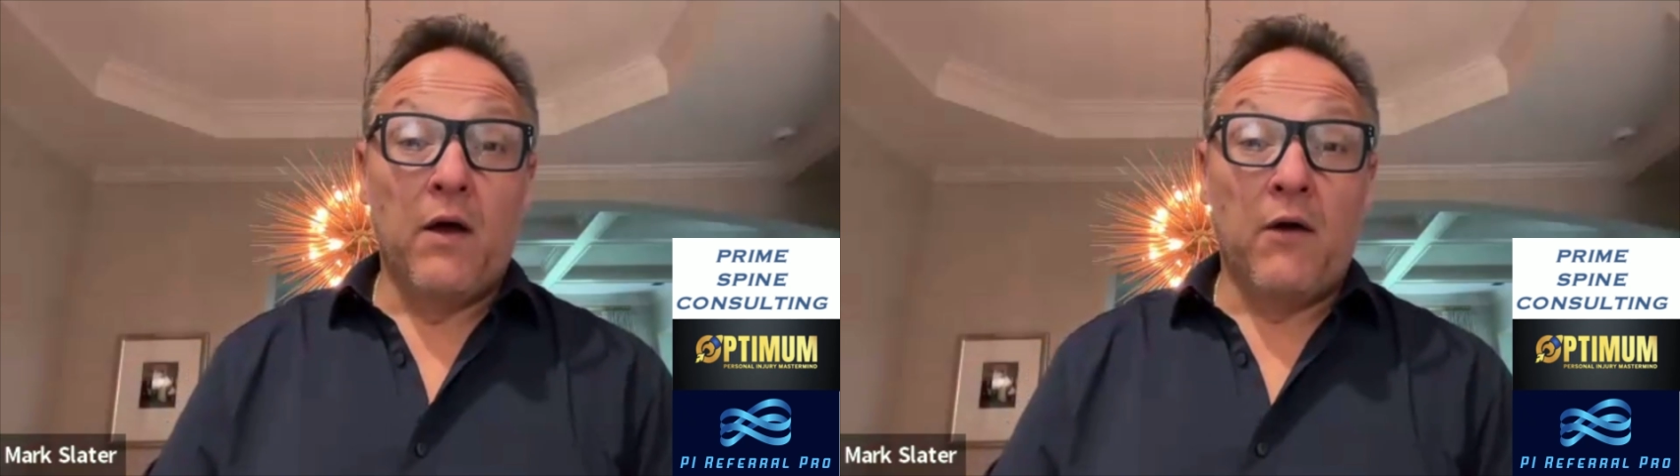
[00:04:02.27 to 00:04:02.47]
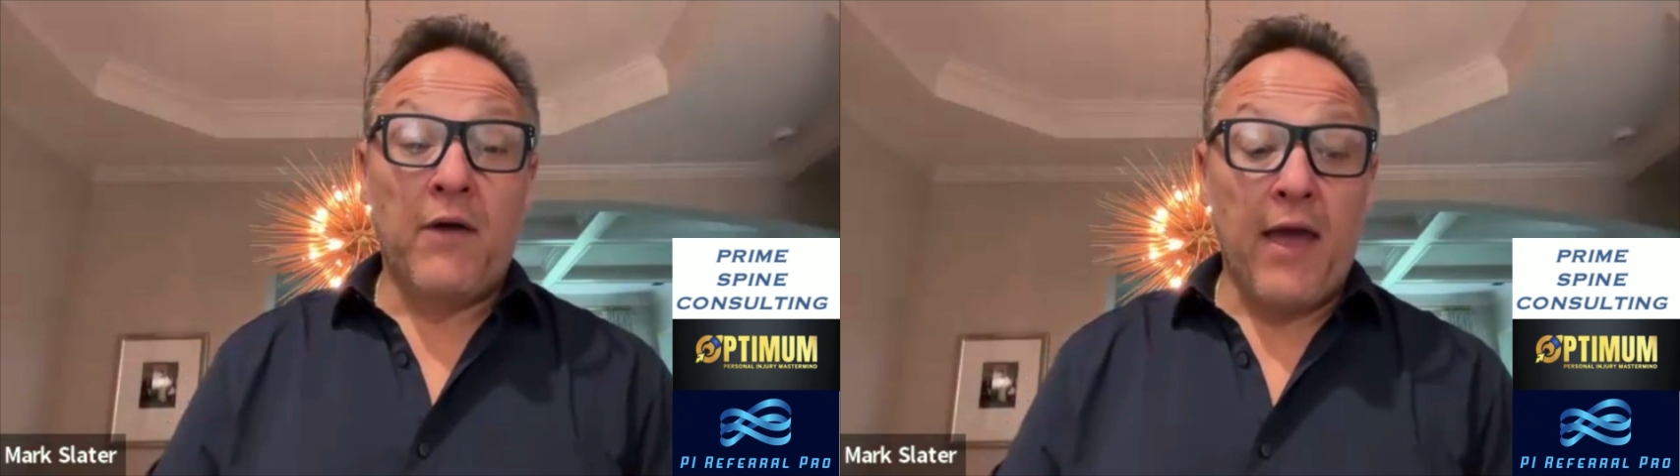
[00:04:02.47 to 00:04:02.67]

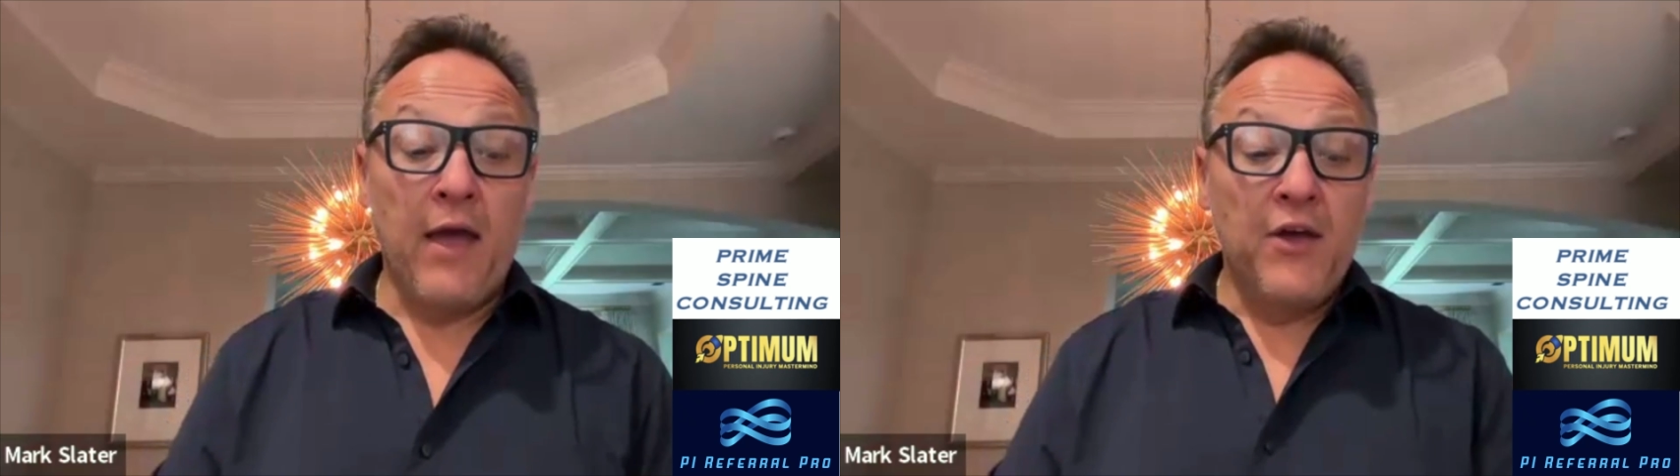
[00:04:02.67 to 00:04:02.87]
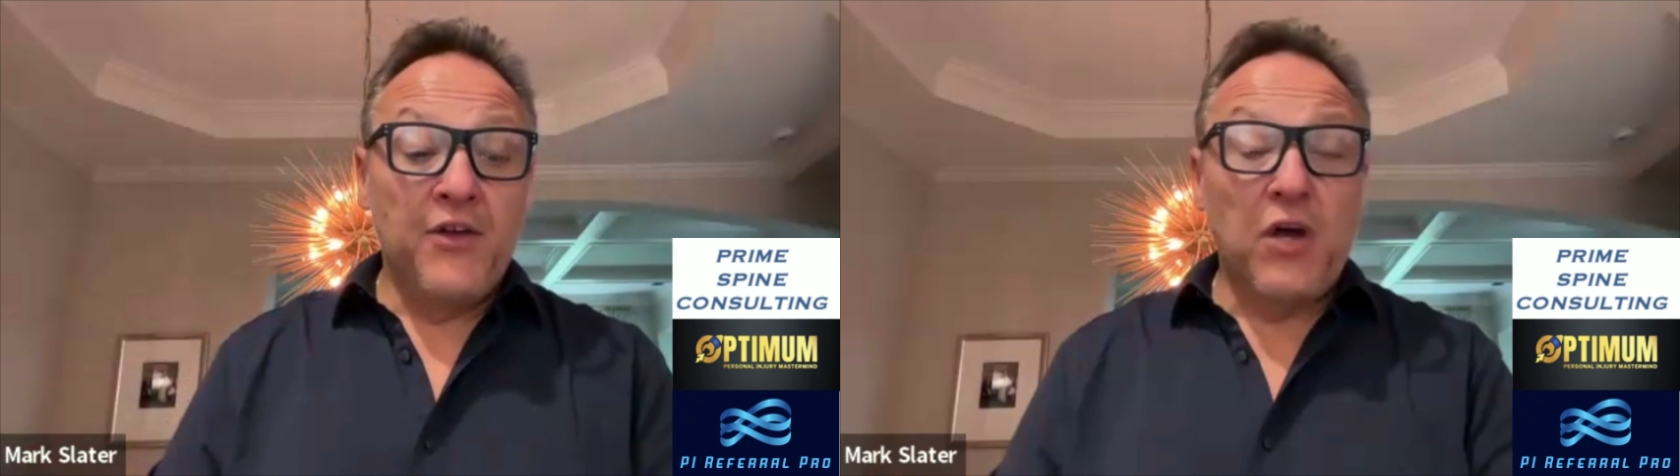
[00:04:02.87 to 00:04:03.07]

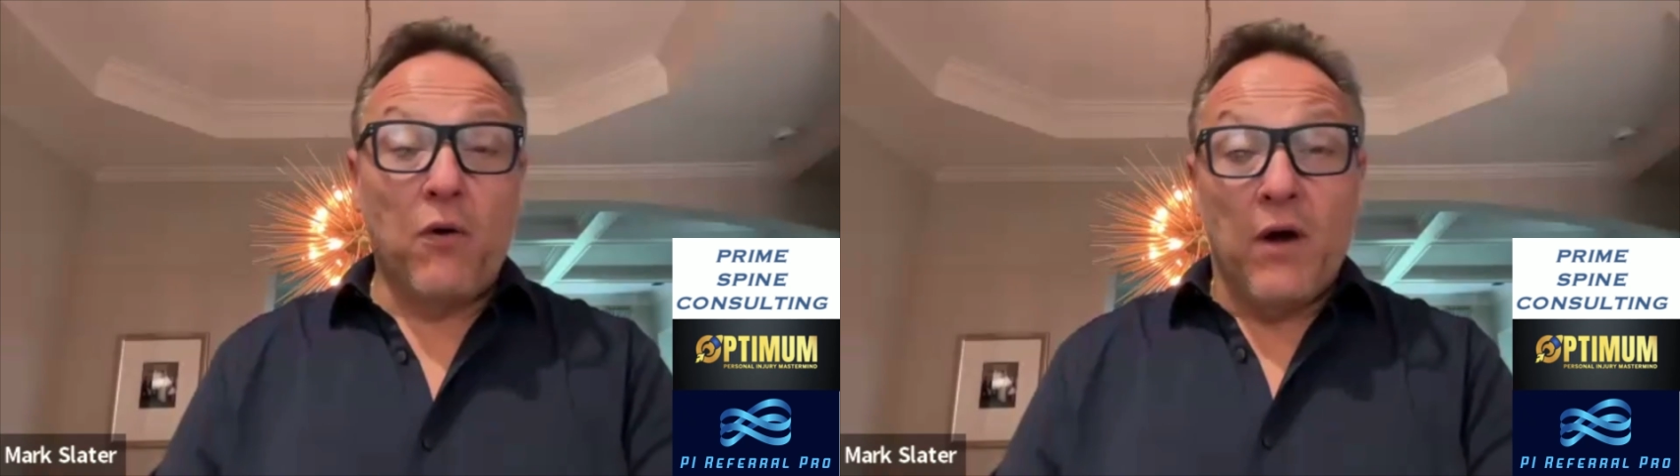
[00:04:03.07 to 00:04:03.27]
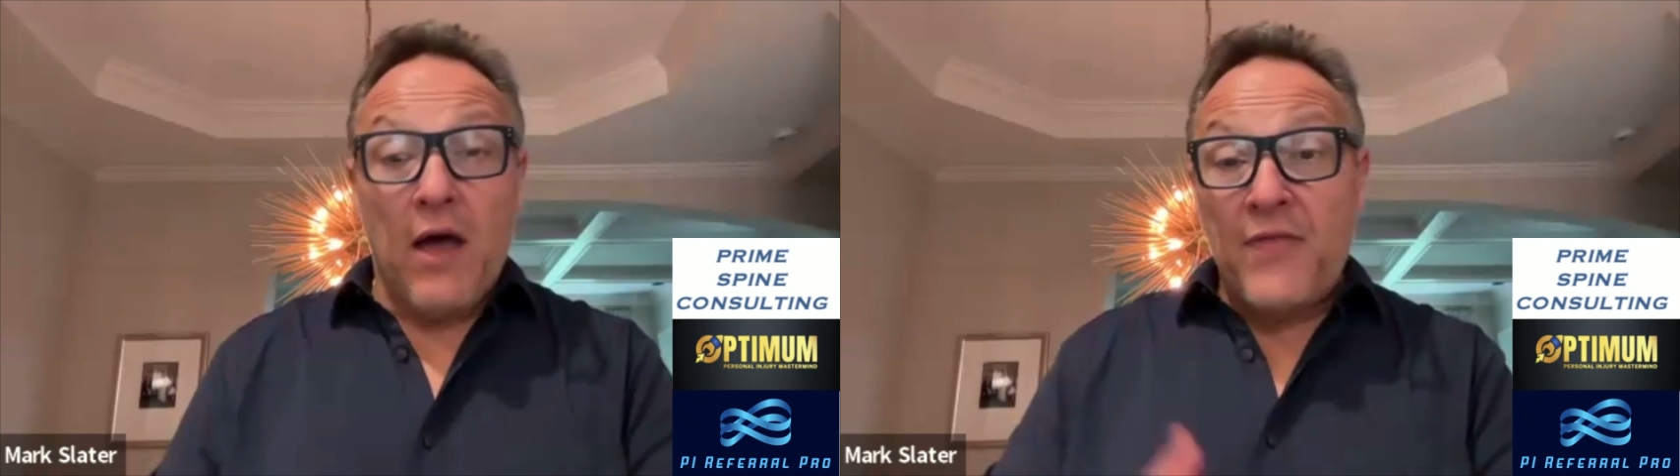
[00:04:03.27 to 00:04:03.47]
Okay,
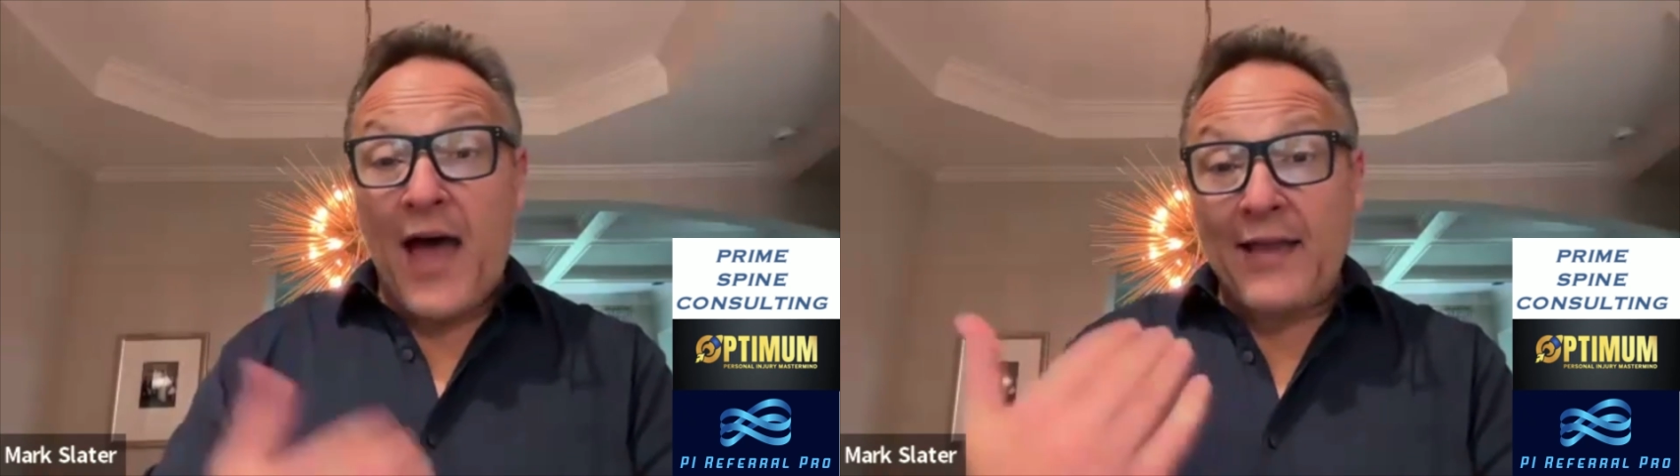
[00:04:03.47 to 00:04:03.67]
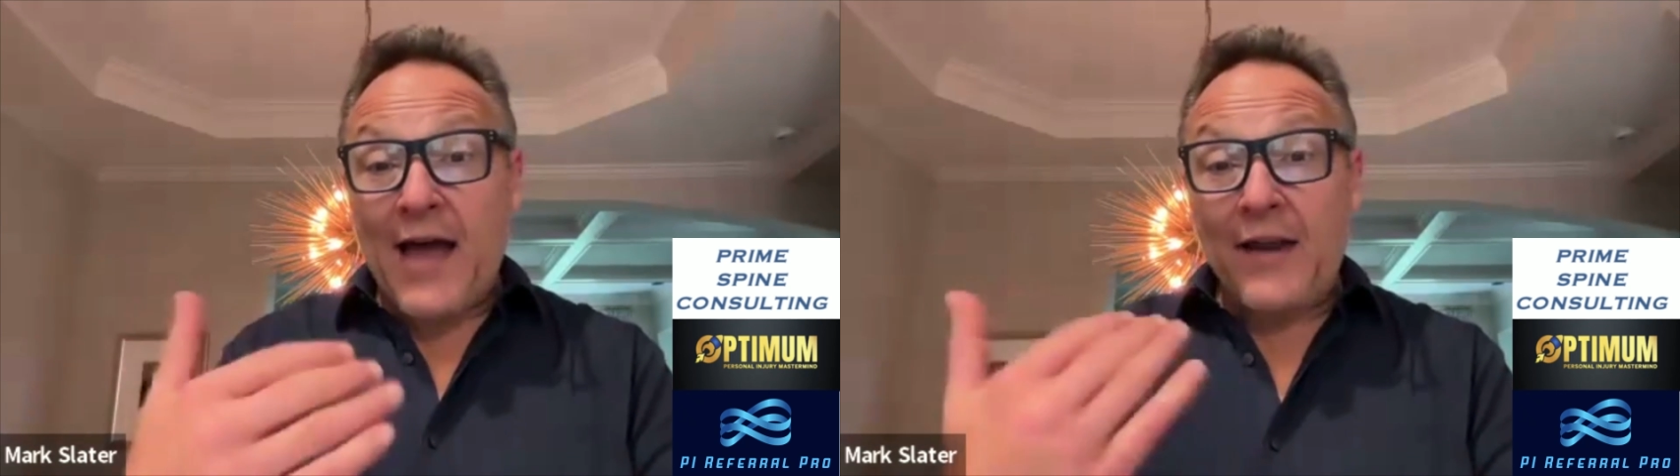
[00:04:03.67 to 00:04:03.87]
so
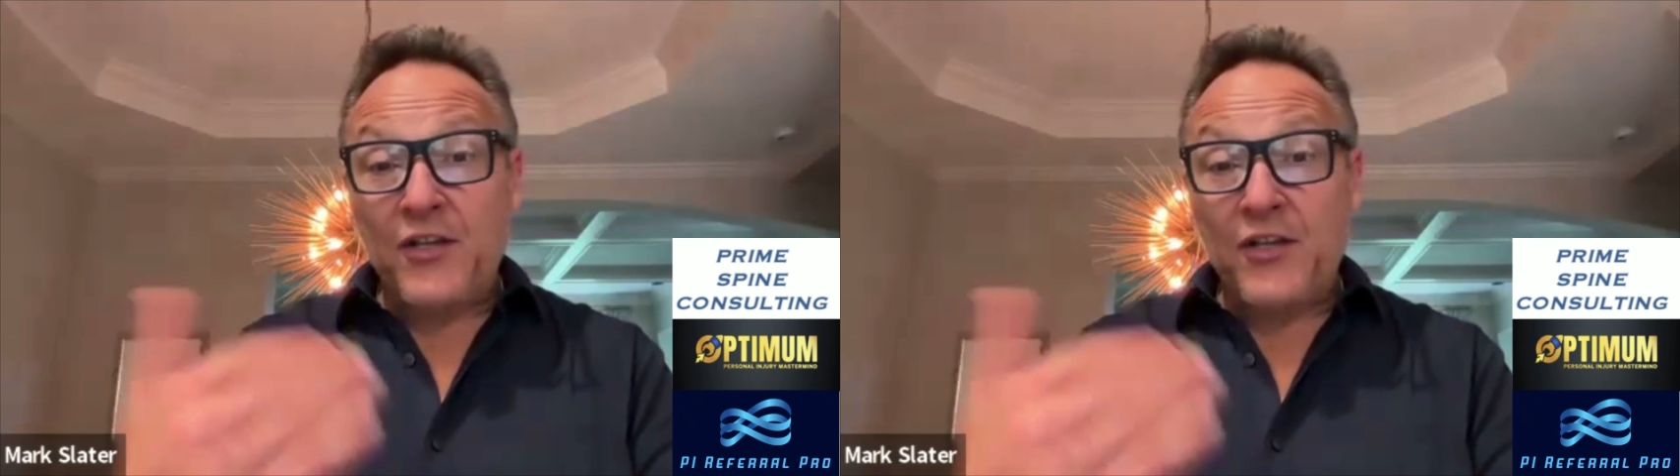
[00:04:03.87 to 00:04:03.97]
that kind